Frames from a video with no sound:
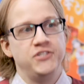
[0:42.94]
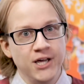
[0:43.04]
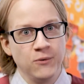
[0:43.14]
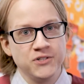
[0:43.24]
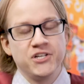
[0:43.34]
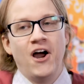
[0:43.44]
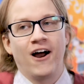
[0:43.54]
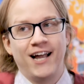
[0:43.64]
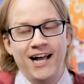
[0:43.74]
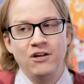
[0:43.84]
sequels
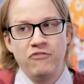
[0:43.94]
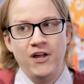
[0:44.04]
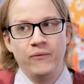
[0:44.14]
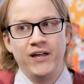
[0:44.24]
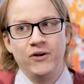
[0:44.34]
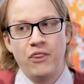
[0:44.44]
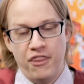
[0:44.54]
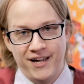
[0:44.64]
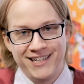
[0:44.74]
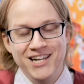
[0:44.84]
are kind of the only good
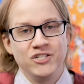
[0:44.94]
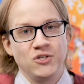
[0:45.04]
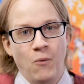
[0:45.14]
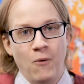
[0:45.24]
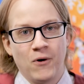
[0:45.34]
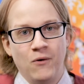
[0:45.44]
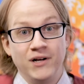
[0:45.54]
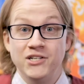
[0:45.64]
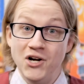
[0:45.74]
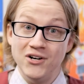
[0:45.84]
thing. So what we're
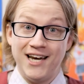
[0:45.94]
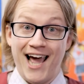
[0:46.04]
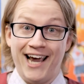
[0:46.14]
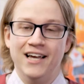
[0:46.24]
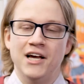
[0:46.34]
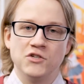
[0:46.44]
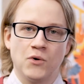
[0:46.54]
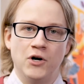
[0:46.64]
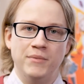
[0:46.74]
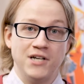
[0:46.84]
going to do today is
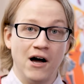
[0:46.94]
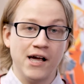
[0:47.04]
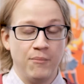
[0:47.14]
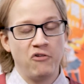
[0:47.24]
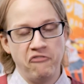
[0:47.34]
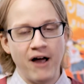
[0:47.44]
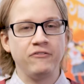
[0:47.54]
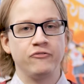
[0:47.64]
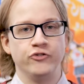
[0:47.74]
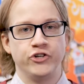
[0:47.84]
we're going to be talking about
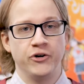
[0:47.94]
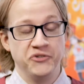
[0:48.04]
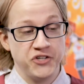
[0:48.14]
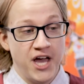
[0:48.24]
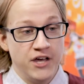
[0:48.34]
five different shows,